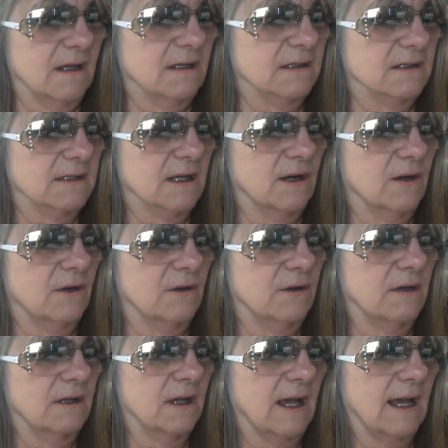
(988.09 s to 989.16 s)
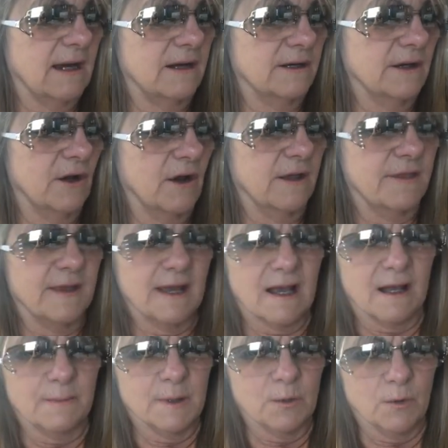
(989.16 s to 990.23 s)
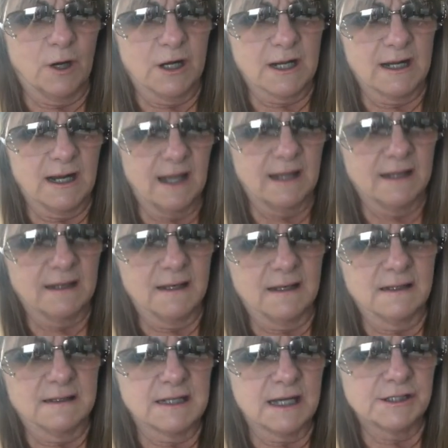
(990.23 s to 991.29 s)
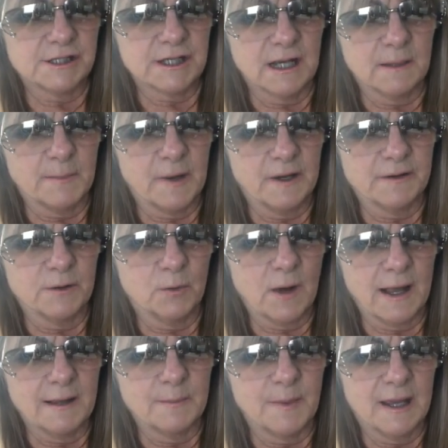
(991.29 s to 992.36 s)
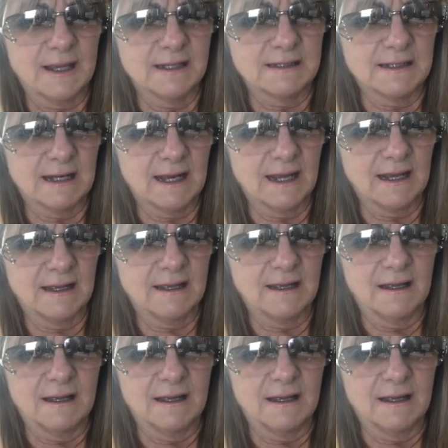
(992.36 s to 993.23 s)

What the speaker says: So, I don't know. I think I'll be working on touching up all the white paint today.